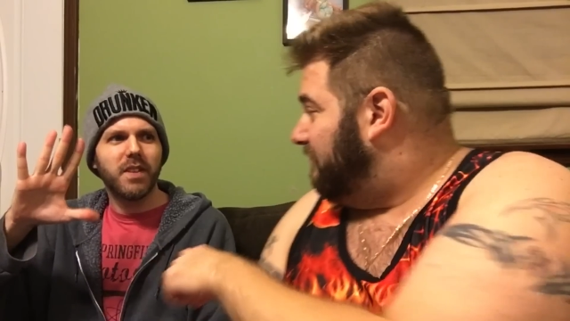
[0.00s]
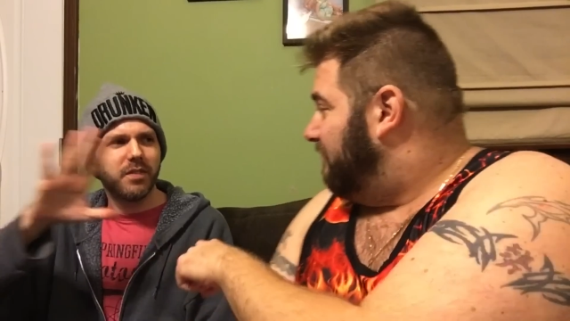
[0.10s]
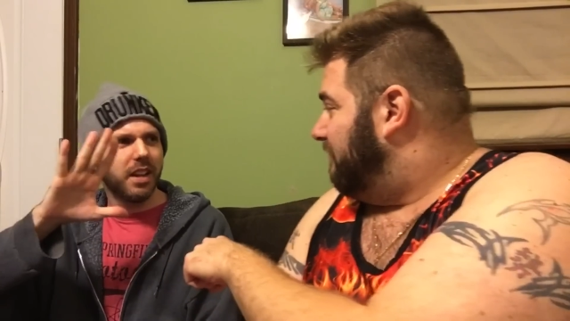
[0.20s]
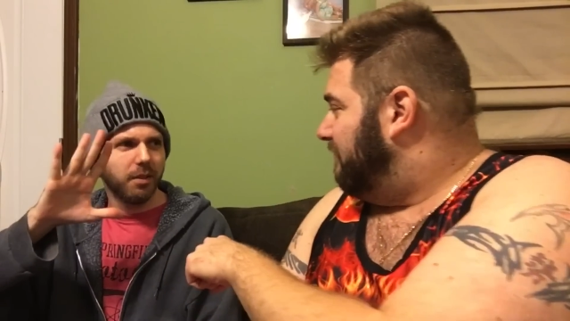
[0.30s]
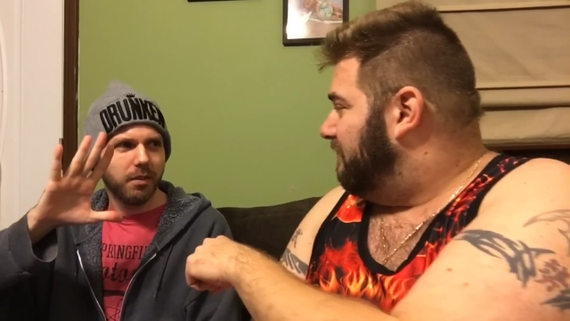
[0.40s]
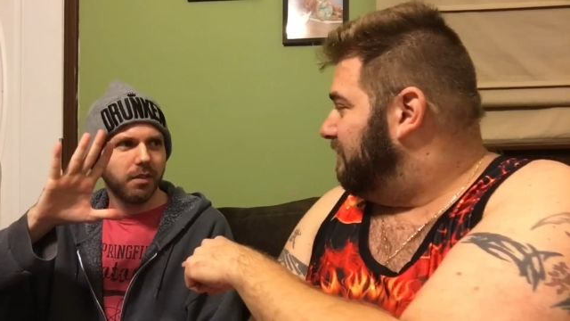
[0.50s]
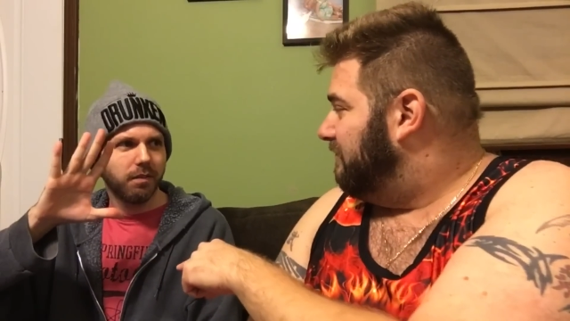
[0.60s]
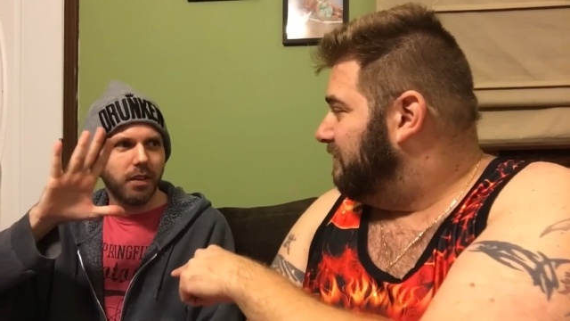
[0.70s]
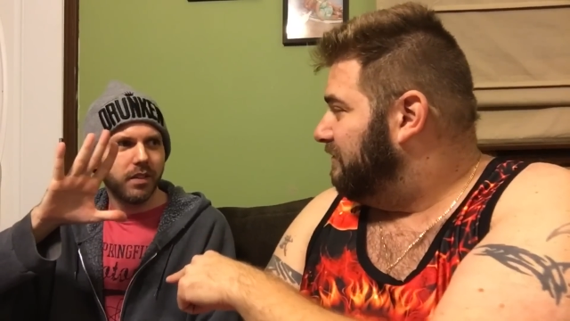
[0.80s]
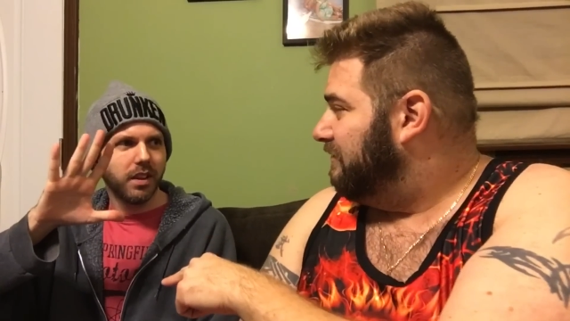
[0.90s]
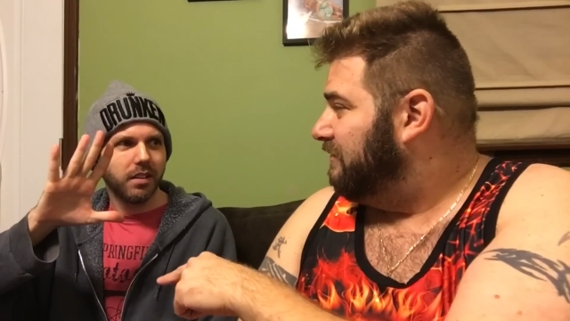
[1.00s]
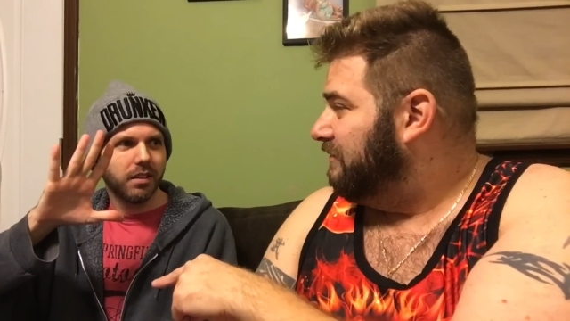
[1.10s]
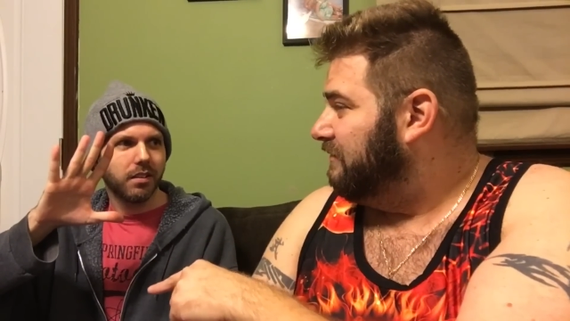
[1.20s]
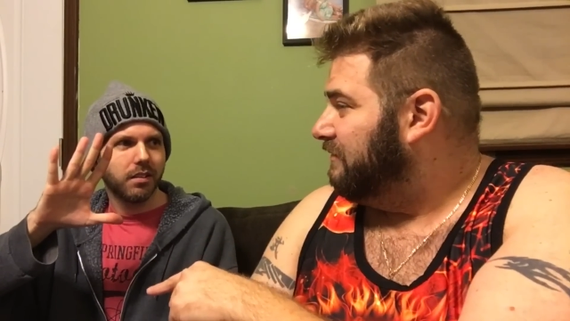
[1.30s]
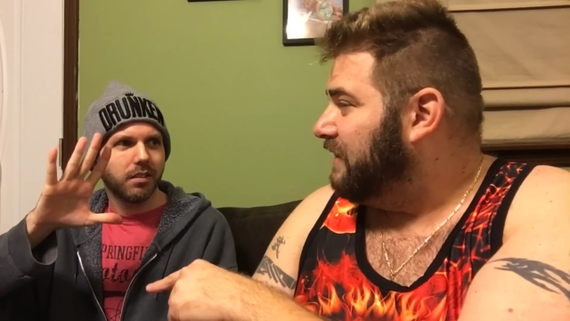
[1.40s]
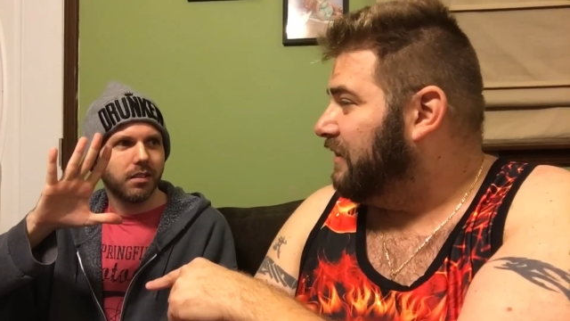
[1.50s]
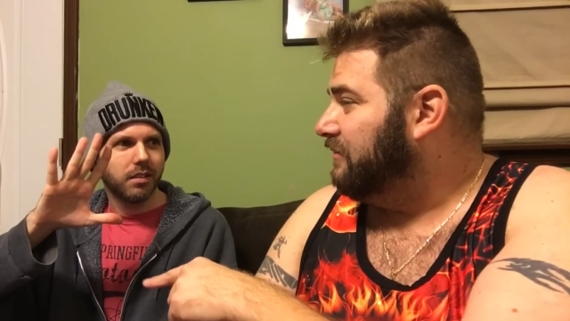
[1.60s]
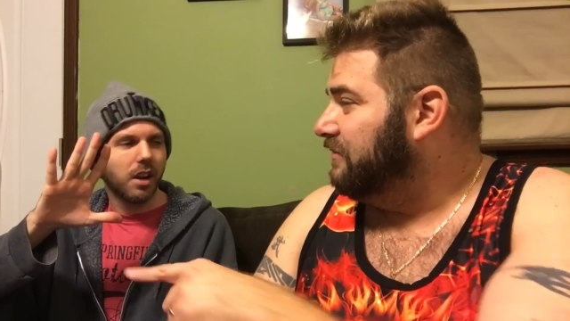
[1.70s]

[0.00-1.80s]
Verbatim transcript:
Speaker 1: 15. 15. No.